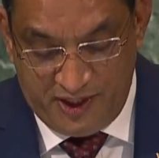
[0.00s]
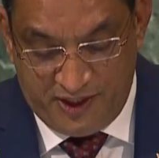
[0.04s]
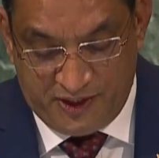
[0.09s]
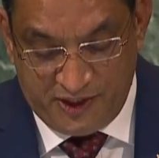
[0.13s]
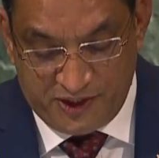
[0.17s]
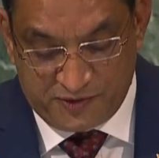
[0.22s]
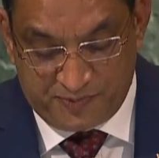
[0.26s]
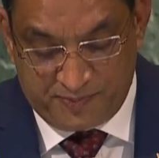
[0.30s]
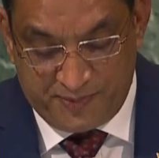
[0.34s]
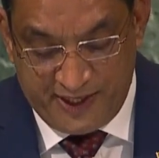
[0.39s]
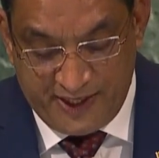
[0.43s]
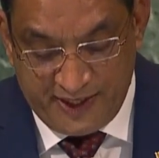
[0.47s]
It
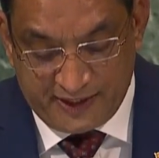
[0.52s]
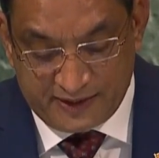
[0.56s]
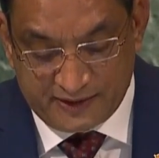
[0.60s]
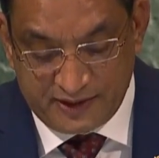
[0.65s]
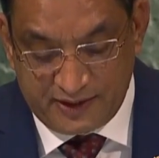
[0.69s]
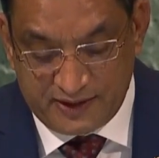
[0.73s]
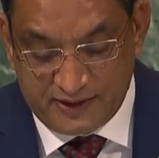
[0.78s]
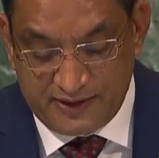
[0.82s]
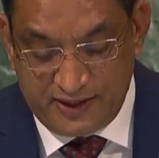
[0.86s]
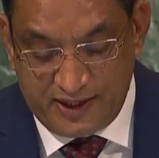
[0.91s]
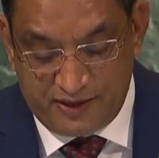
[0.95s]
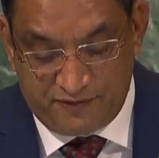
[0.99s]
is
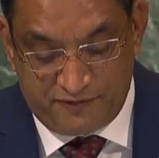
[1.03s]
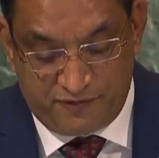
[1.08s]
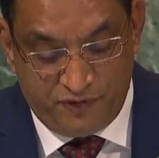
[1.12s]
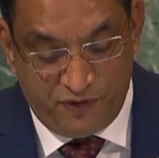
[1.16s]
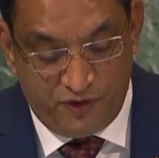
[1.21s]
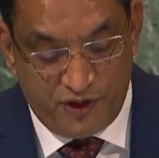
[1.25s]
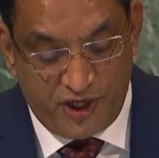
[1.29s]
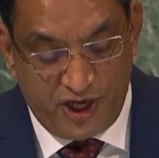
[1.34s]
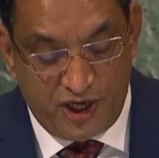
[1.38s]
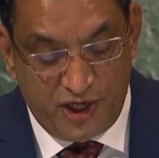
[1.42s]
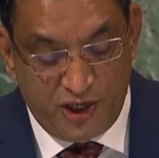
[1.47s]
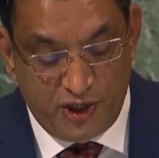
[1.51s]
predicted that
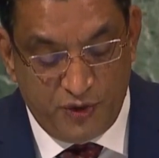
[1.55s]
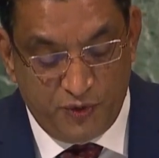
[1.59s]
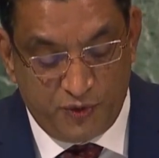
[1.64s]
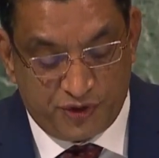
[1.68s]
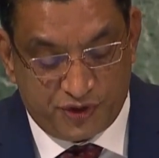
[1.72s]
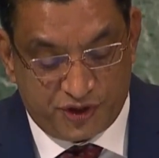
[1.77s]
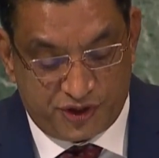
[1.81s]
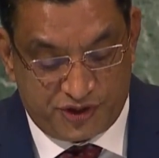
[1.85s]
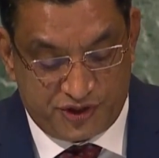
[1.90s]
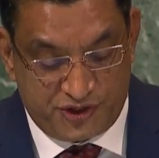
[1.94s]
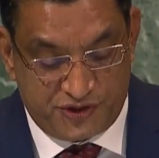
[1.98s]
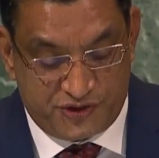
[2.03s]
food and
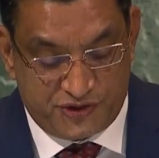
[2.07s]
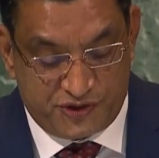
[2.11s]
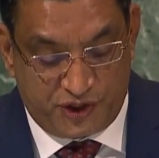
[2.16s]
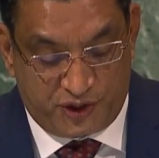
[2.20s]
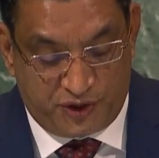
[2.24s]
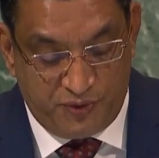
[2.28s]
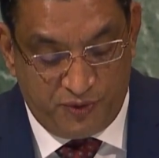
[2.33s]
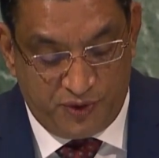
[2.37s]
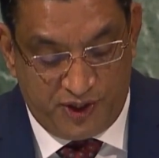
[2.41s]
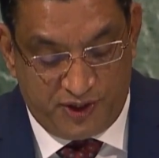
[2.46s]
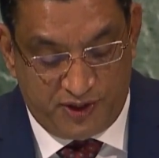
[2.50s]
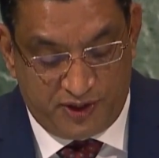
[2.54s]
nutrition
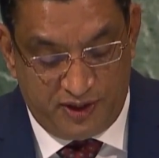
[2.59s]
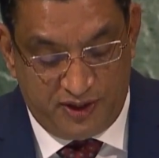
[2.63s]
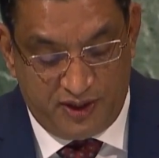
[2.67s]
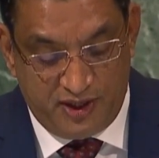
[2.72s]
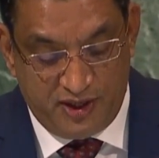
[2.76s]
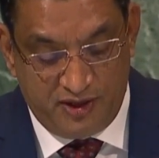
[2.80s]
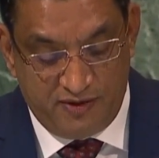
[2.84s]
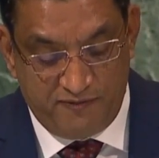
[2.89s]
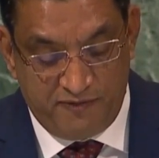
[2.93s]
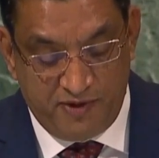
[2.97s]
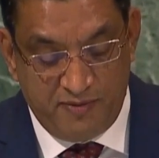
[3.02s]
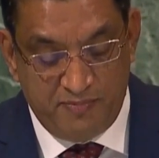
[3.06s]
security
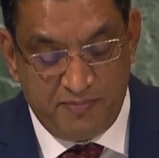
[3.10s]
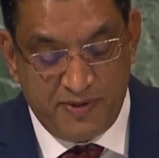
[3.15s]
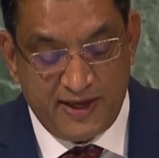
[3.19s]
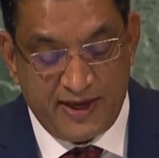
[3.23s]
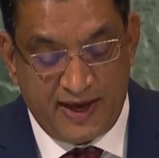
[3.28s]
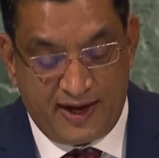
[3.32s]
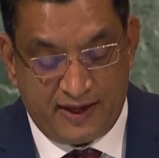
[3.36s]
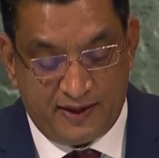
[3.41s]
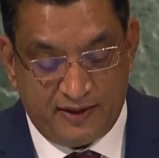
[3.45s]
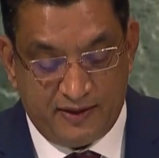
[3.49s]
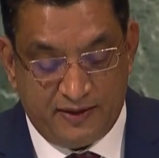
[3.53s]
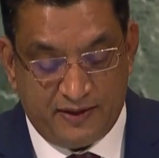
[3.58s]
will
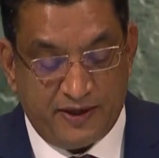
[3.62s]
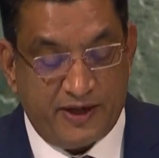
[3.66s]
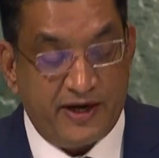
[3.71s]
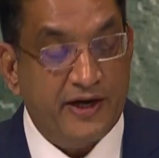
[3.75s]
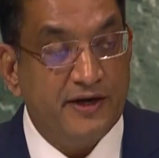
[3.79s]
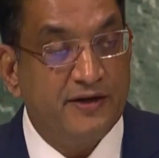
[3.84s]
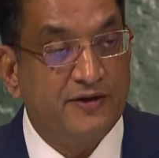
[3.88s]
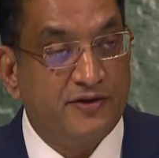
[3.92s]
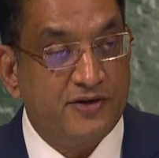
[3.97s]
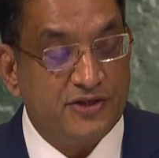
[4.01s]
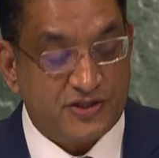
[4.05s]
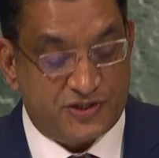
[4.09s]
be at
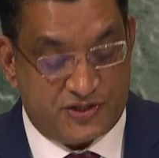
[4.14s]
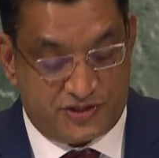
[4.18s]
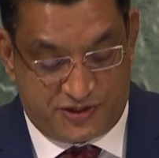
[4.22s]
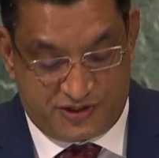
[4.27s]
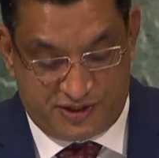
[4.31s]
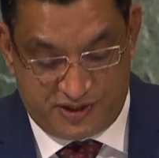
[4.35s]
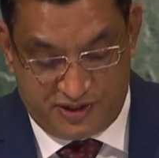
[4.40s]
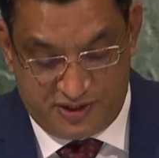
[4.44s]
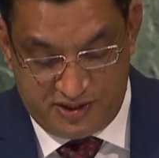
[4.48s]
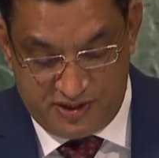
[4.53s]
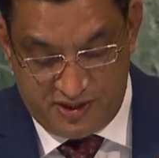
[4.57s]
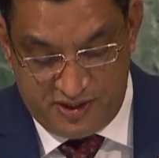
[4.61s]
great risk
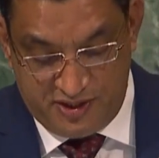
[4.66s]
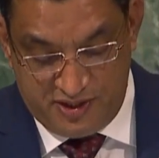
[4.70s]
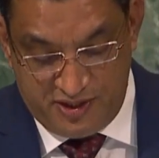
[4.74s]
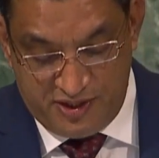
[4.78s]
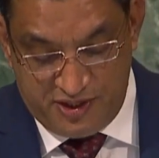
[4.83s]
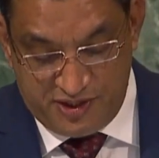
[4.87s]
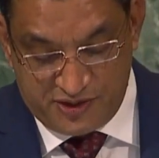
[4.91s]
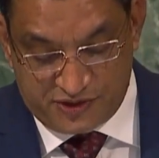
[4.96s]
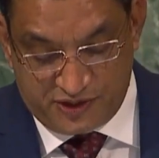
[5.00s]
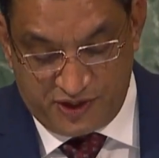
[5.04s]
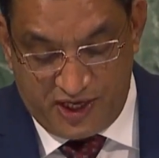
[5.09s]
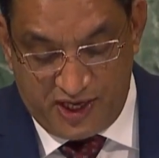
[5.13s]

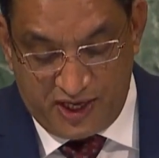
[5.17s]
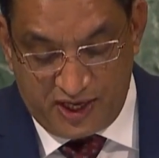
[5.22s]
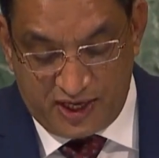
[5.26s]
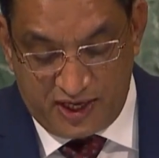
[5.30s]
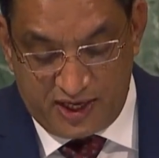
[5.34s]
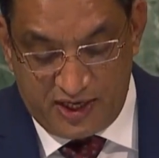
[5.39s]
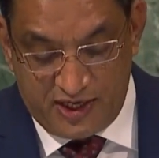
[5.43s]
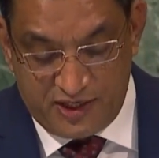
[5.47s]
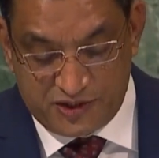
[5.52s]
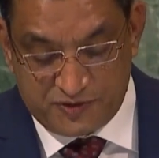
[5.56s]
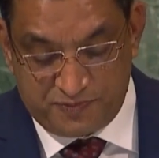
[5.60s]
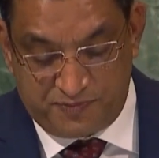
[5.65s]
Sri
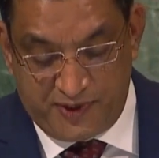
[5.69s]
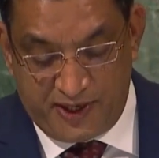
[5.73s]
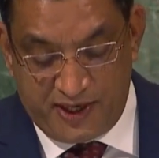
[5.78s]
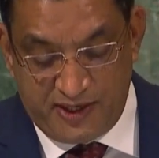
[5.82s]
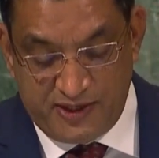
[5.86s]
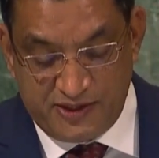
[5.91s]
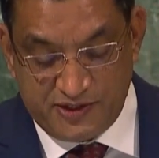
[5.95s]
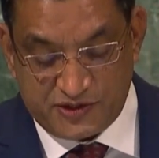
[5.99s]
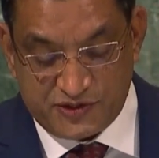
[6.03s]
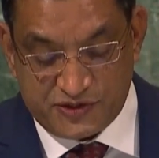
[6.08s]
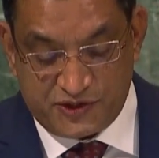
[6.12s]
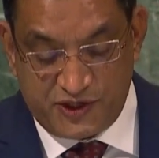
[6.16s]
Lanka is
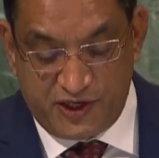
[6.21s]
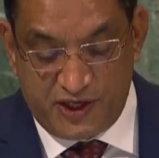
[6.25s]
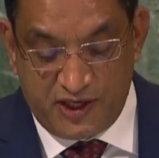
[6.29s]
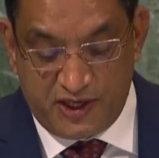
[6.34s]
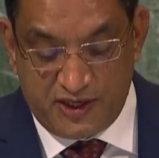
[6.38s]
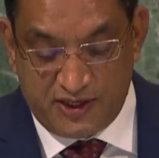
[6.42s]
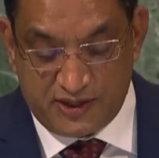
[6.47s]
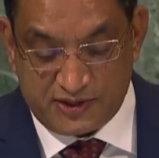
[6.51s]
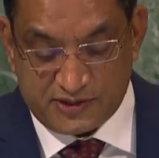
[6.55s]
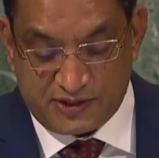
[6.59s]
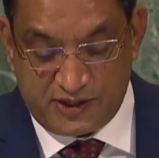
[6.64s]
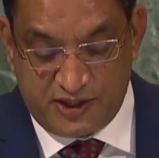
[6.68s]
paying
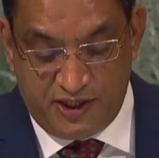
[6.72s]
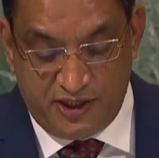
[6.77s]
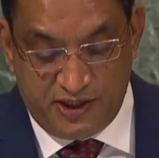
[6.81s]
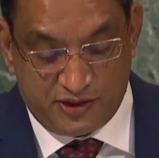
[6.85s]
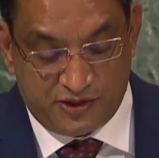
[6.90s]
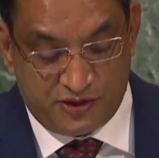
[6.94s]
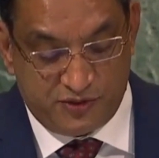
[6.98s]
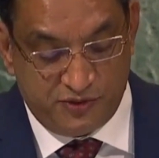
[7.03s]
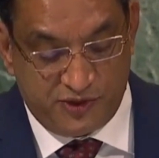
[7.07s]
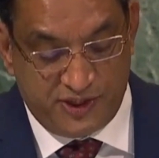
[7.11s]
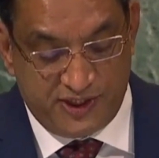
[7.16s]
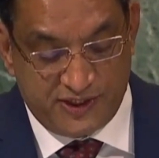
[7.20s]
serious
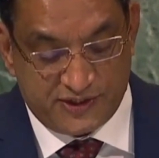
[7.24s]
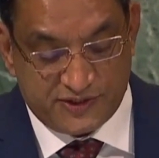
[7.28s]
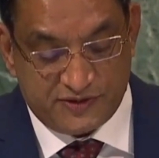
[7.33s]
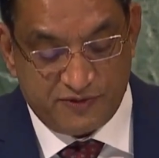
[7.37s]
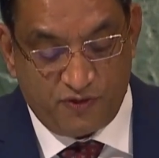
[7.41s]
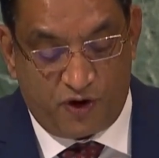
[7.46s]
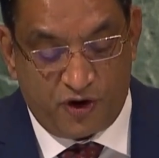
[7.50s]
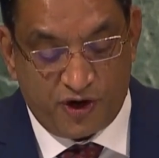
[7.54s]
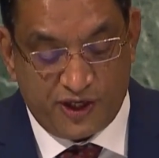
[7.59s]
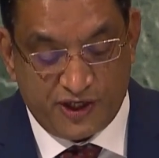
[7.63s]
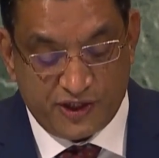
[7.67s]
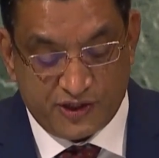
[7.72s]
heed to these
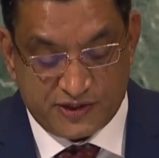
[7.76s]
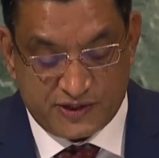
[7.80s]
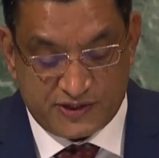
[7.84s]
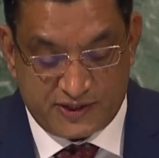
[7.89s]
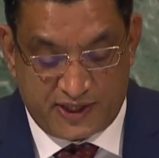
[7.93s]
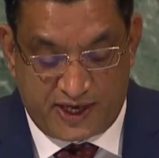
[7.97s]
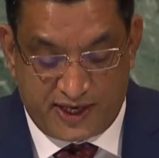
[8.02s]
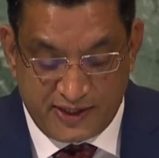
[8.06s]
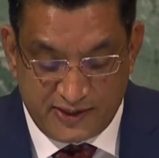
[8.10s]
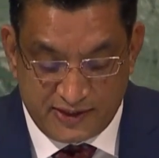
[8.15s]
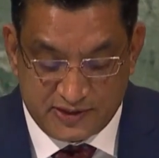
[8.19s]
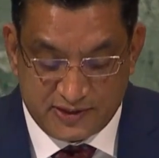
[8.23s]
warning
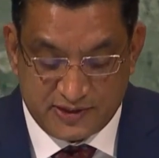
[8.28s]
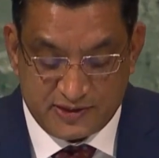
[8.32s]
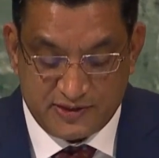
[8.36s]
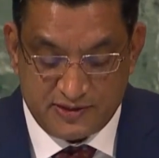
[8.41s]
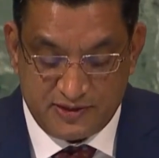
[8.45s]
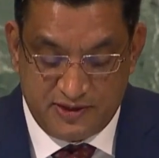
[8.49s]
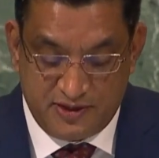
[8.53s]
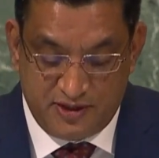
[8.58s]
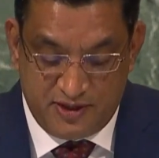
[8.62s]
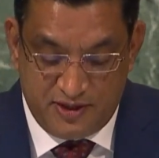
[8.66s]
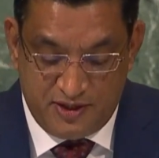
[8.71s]
signs.